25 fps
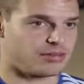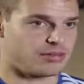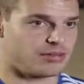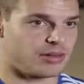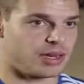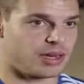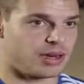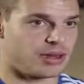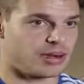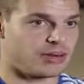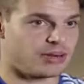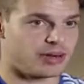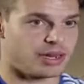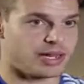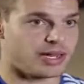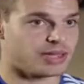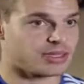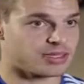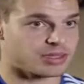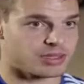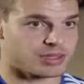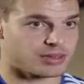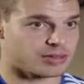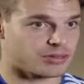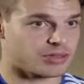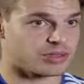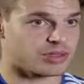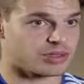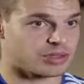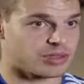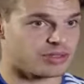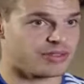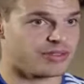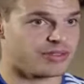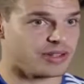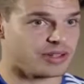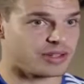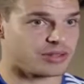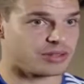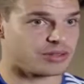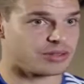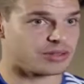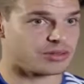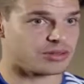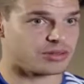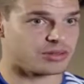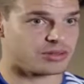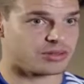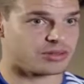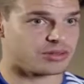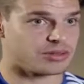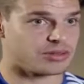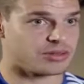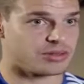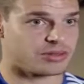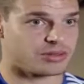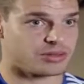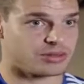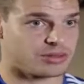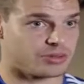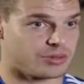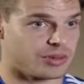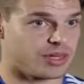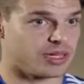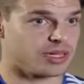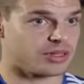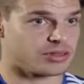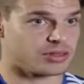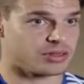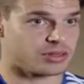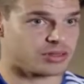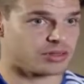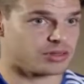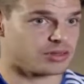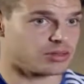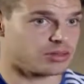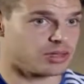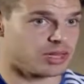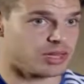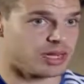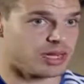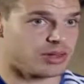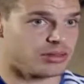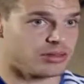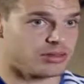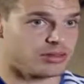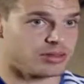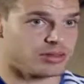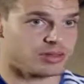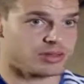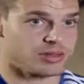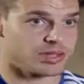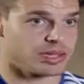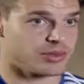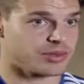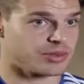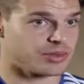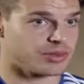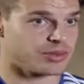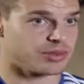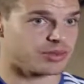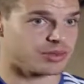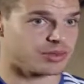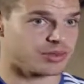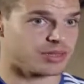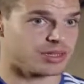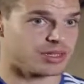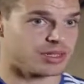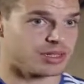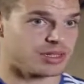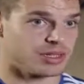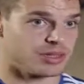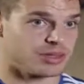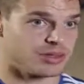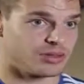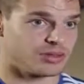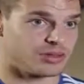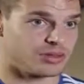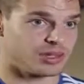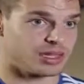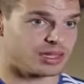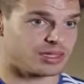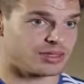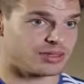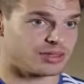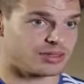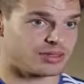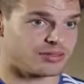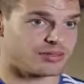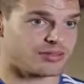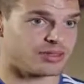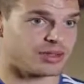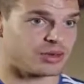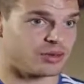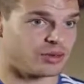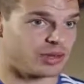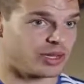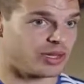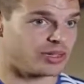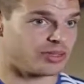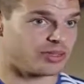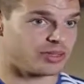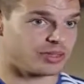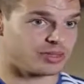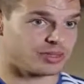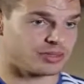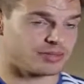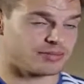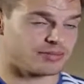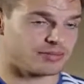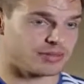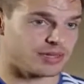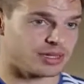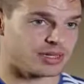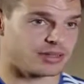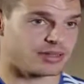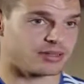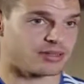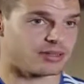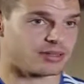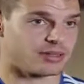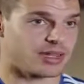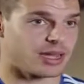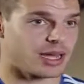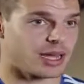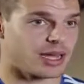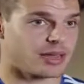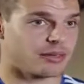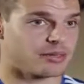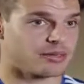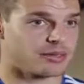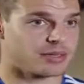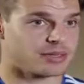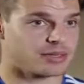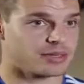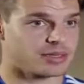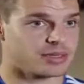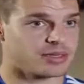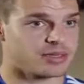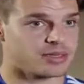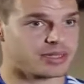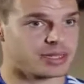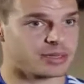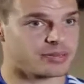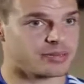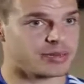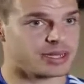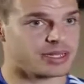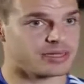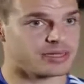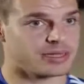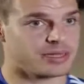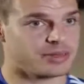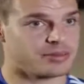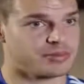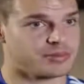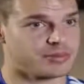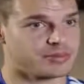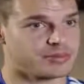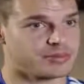below us and was difficult to play. So now it's time to get wins and climb step by step.